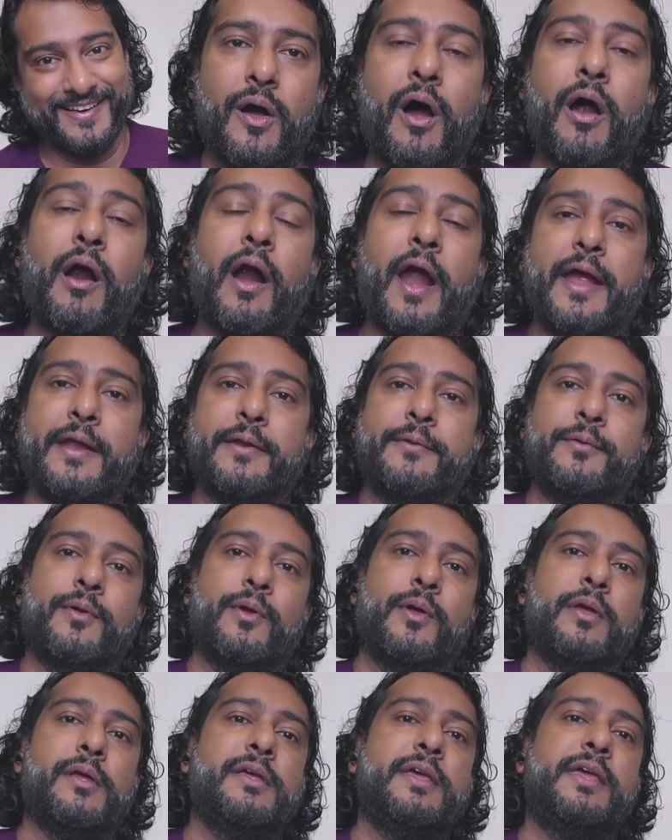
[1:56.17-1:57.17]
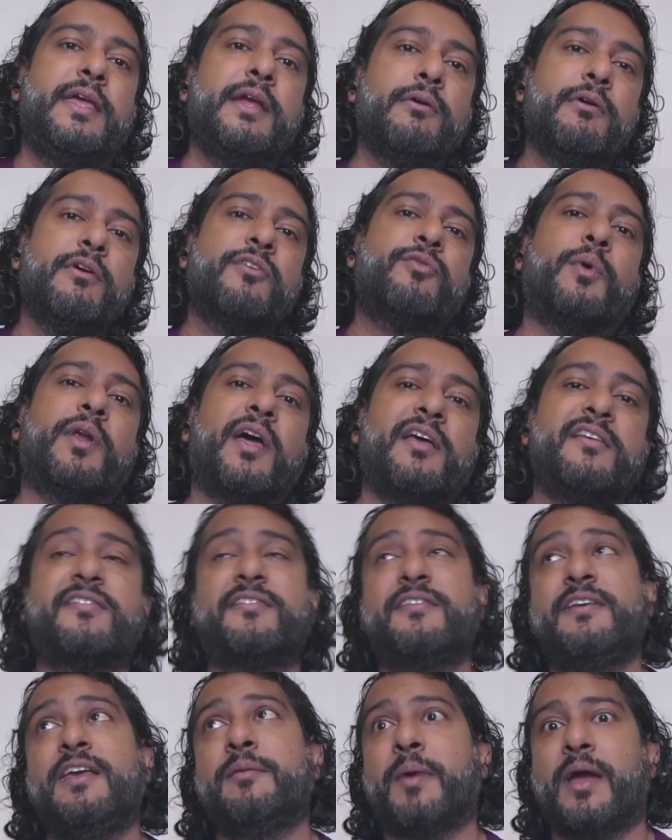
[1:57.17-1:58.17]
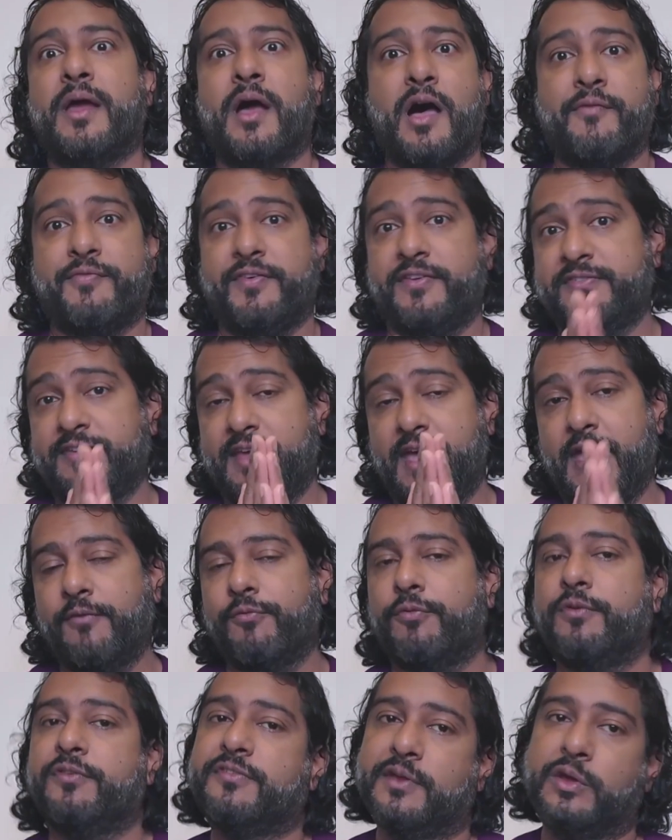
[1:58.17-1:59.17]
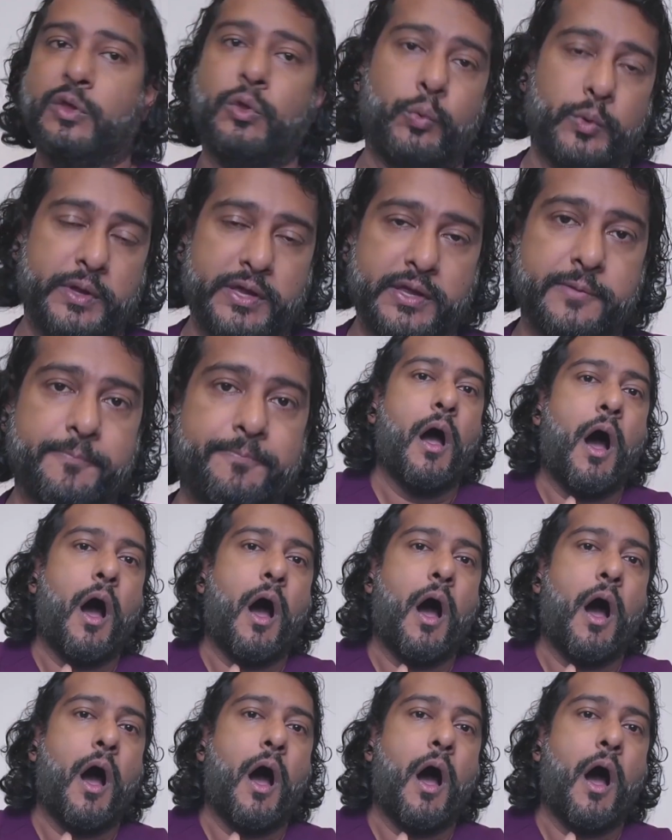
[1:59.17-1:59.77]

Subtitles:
All right, here is what I see in my office every single week.